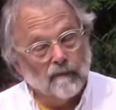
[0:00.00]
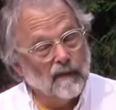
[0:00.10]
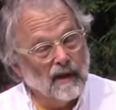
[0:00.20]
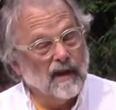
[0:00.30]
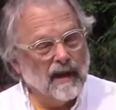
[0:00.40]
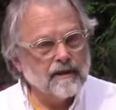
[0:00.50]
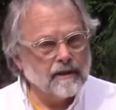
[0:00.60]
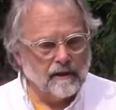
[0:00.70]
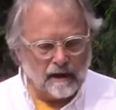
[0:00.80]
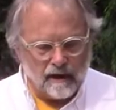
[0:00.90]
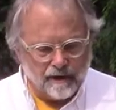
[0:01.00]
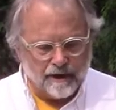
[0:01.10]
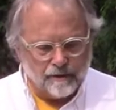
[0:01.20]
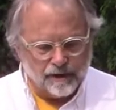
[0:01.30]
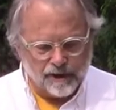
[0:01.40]
Getzel
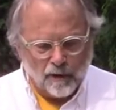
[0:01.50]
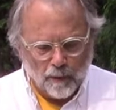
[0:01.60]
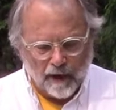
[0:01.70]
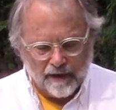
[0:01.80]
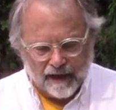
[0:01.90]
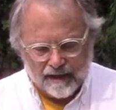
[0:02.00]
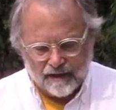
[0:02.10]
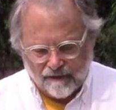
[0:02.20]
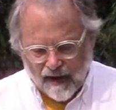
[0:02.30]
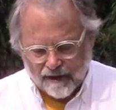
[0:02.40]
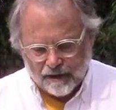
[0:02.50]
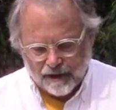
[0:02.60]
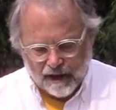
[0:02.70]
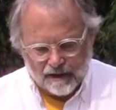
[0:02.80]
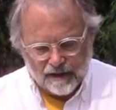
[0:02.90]
argued so well that his father
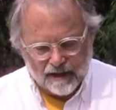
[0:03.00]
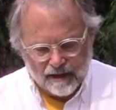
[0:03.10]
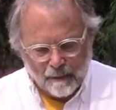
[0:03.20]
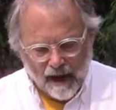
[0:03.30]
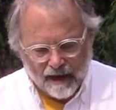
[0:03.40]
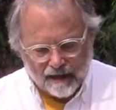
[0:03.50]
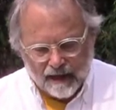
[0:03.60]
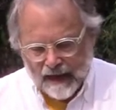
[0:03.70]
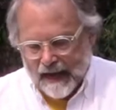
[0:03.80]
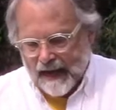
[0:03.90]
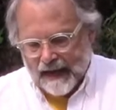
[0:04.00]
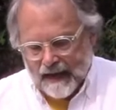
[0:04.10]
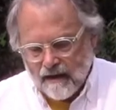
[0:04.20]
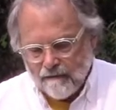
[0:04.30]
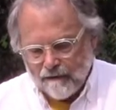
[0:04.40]
changed his mind.
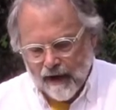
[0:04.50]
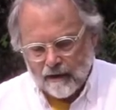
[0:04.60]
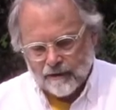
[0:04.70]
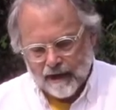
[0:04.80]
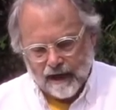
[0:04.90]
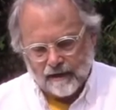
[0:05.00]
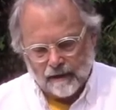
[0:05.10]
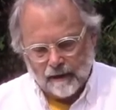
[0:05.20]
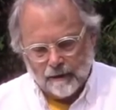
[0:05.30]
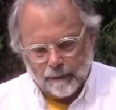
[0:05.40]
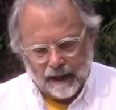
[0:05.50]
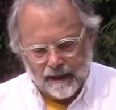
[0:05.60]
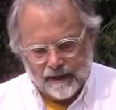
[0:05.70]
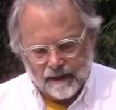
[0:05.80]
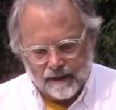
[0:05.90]
He found Getzel a
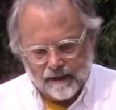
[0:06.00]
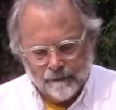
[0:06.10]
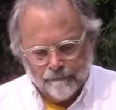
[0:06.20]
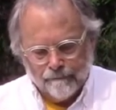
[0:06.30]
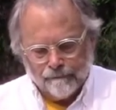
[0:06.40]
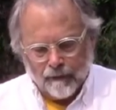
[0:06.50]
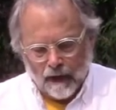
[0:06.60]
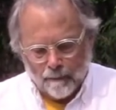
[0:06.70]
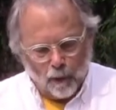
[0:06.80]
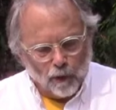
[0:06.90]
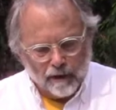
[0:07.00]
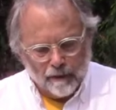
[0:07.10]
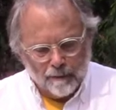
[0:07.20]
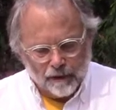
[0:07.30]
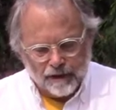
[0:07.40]
place aboard a
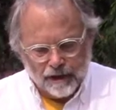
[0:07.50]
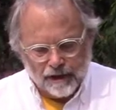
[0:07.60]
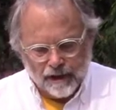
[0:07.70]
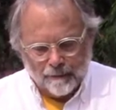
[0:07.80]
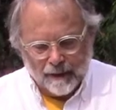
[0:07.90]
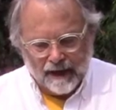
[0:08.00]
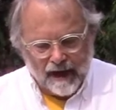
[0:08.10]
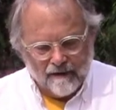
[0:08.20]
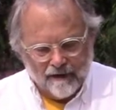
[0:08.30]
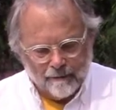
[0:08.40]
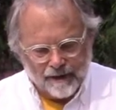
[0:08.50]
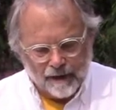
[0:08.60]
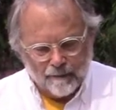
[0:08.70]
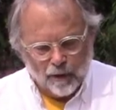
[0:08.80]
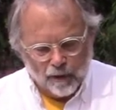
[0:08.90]
merchant ship and gave him
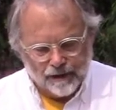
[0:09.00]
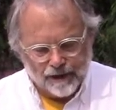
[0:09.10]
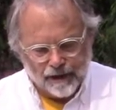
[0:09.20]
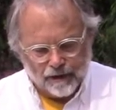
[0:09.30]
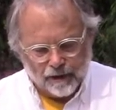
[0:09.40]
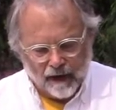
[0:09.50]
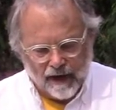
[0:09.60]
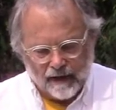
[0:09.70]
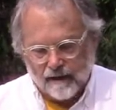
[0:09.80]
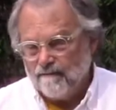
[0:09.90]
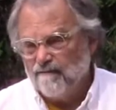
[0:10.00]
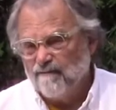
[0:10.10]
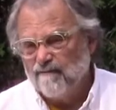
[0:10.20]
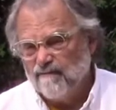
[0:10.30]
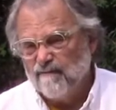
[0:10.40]
some goods to trade,
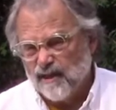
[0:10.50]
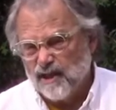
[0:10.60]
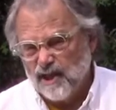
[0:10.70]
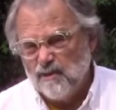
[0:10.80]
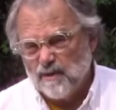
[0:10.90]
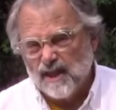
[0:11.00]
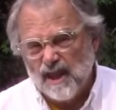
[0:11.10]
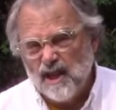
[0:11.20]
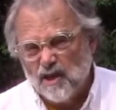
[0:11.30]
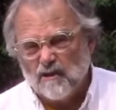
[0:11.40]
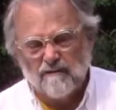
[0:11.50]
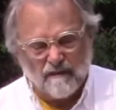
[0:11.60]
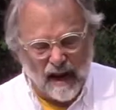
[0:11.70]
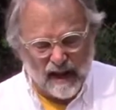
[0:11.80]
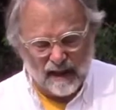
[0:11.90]
the cheapest he could
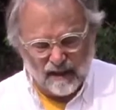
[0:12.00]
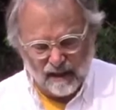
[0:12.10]
find.